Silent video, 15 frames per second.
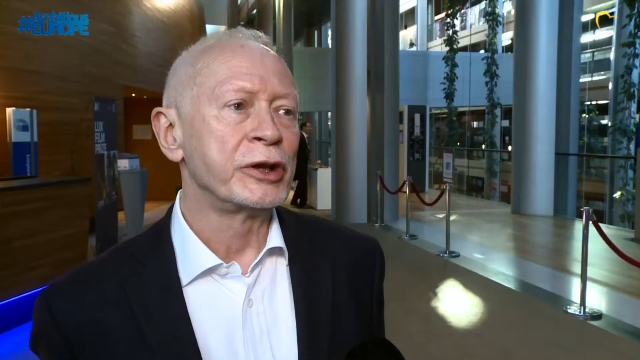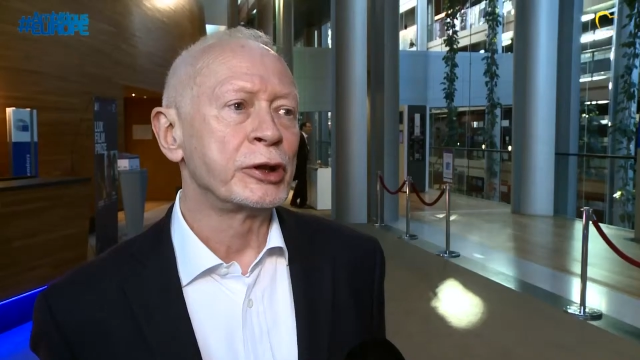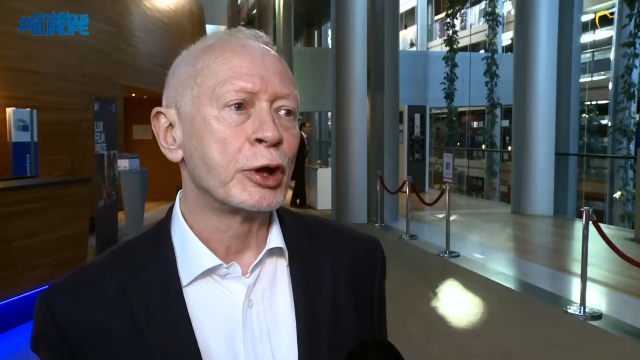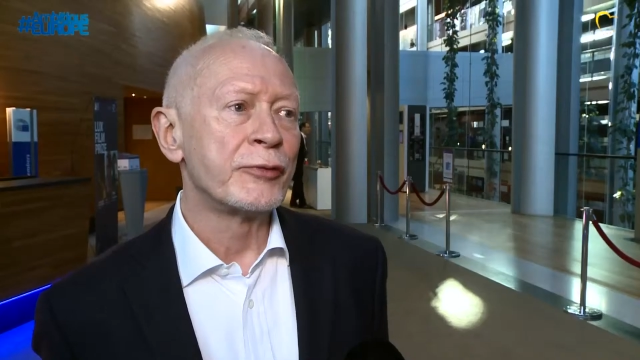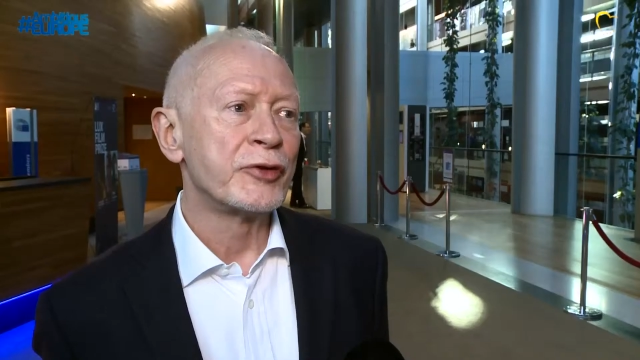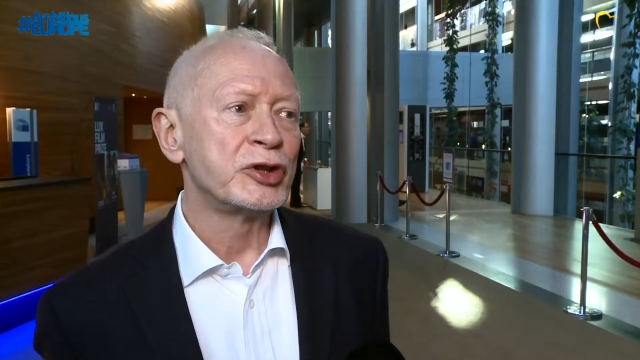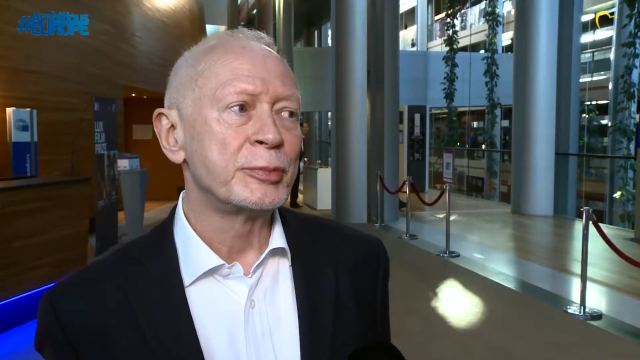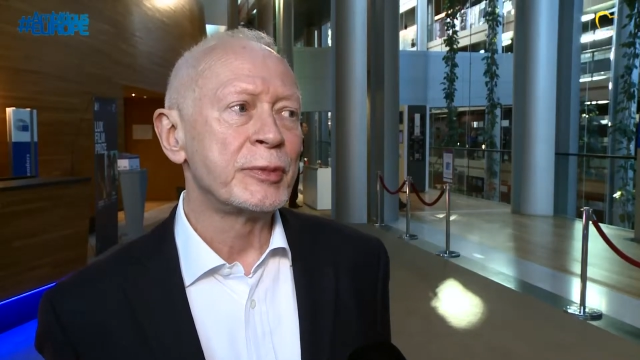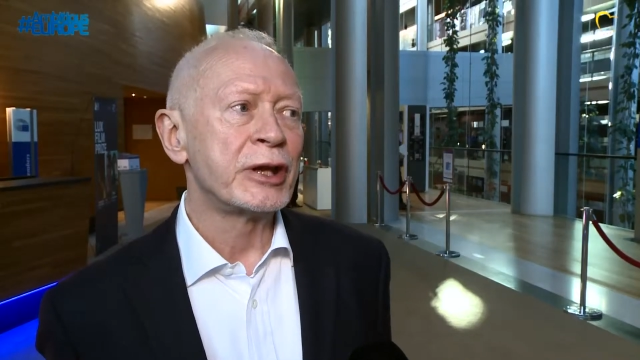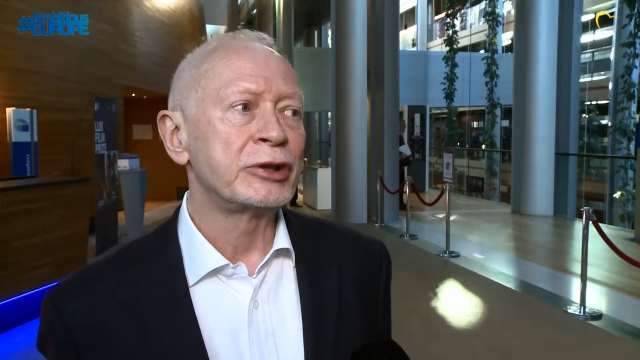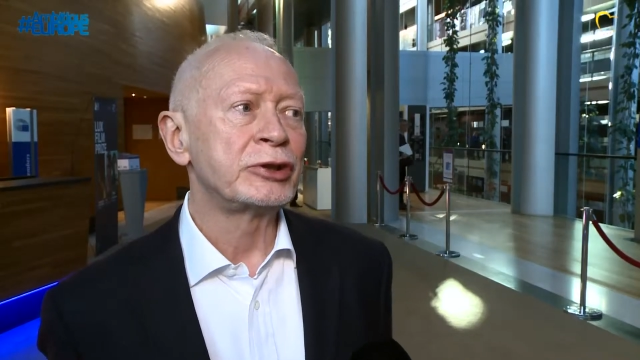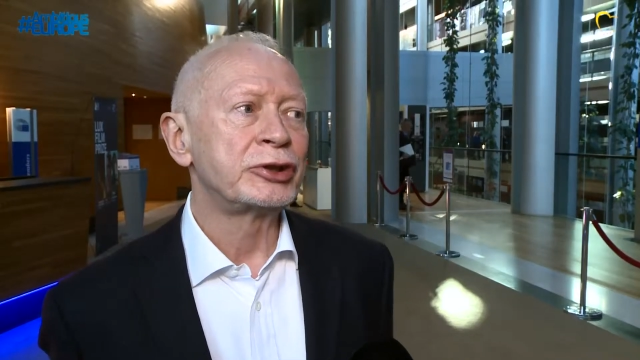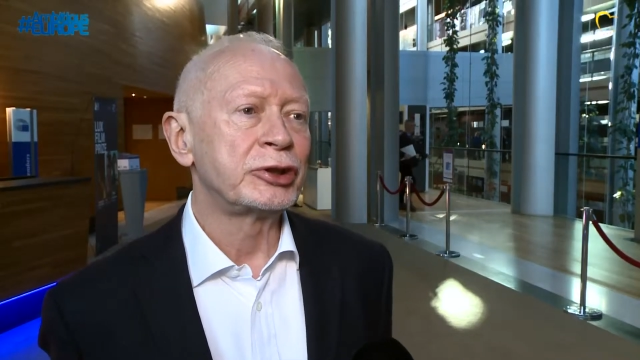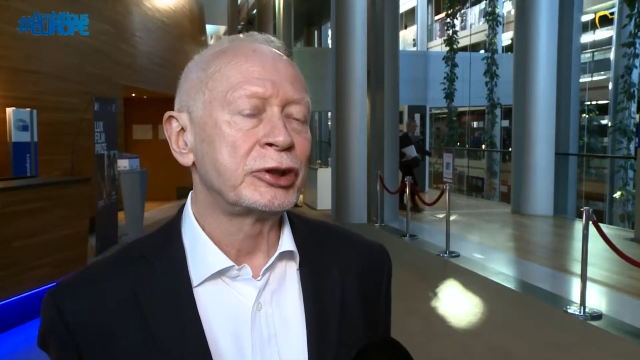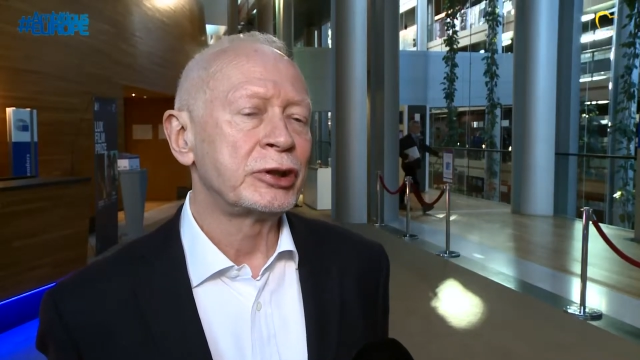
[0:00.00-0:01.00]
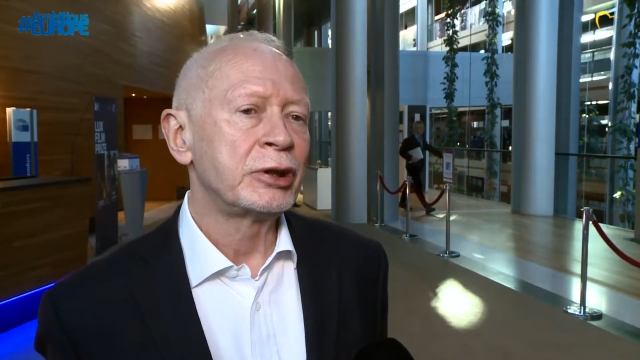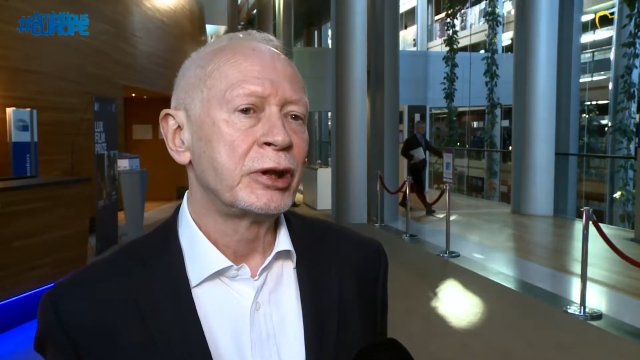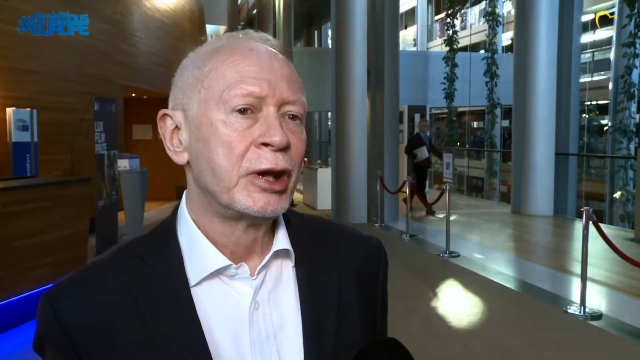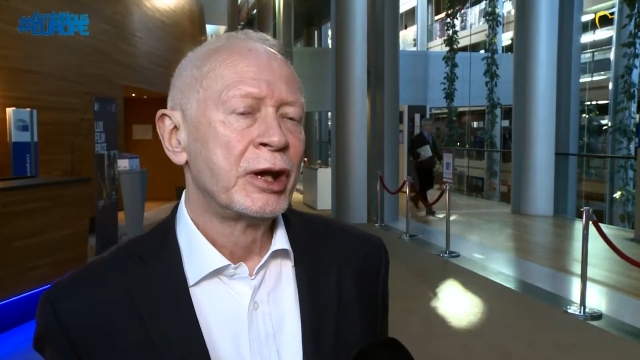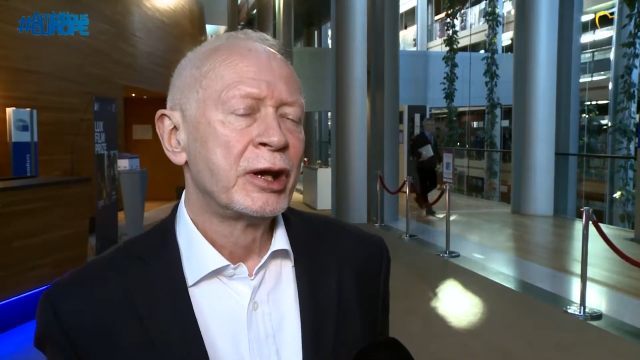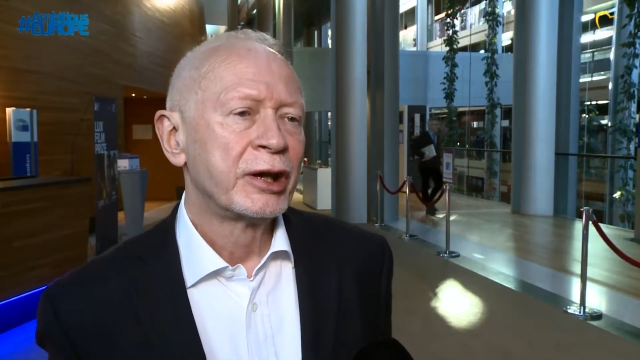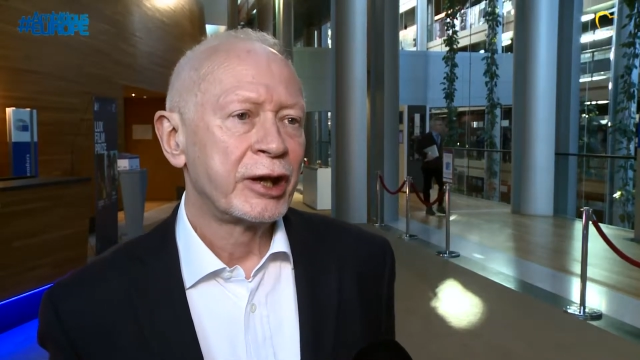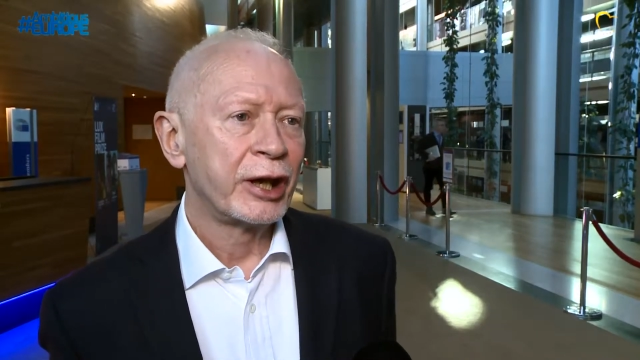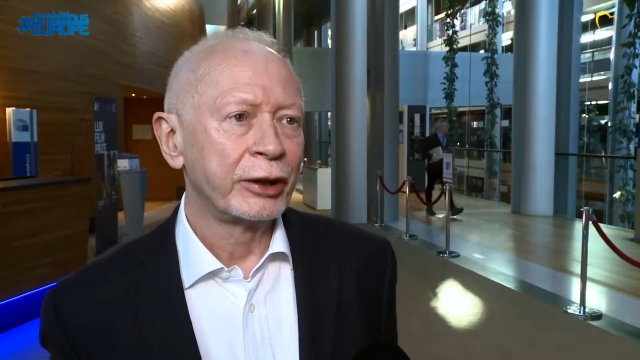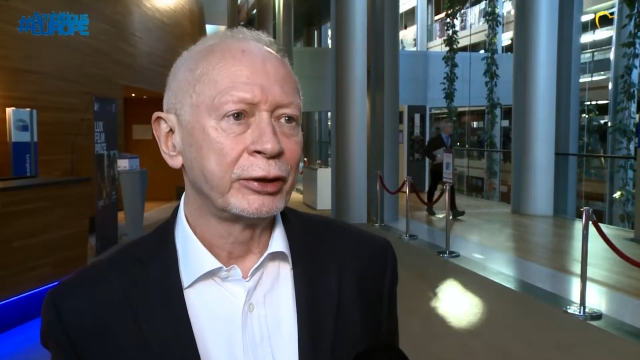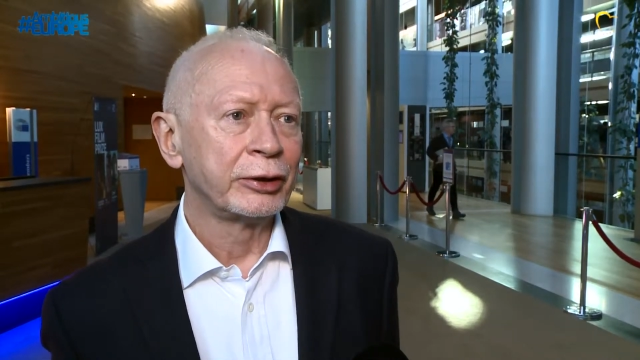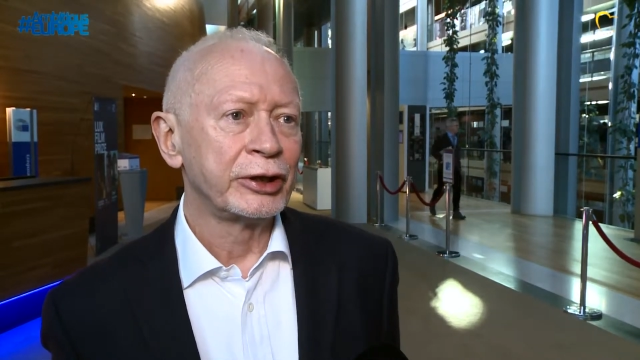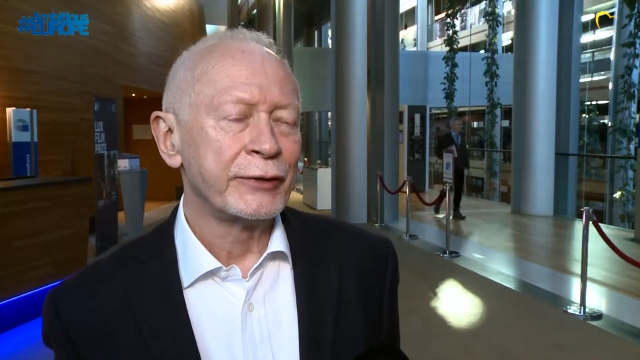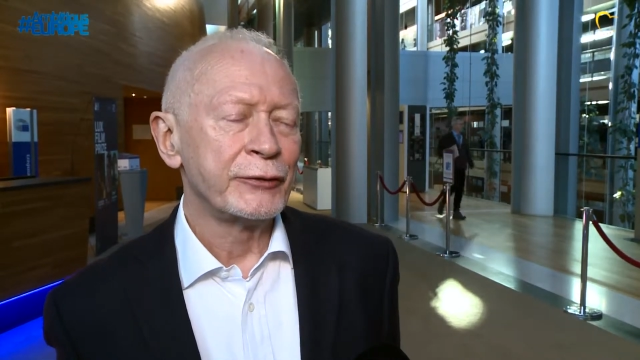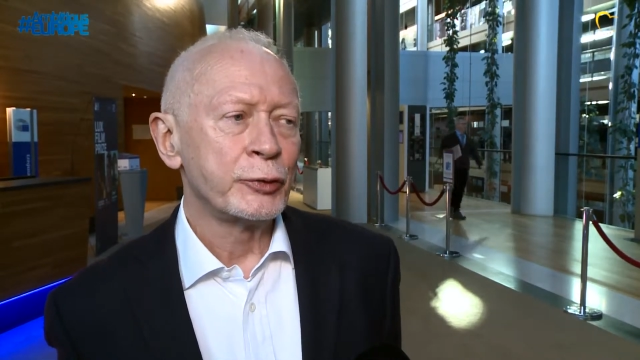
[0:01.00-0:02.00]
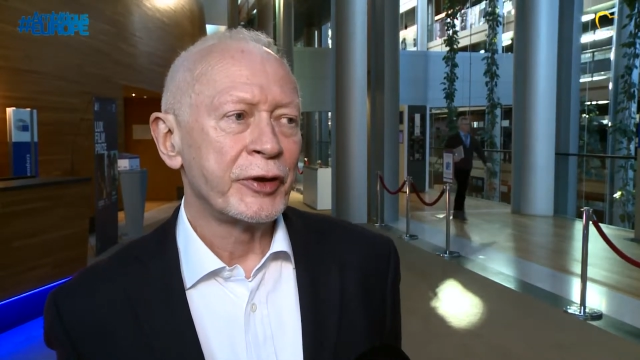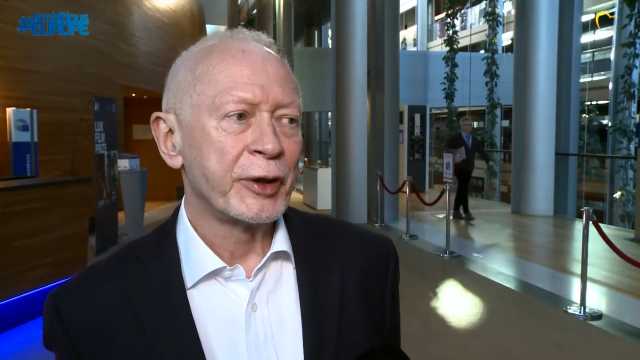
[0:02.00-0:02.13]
E-government can give you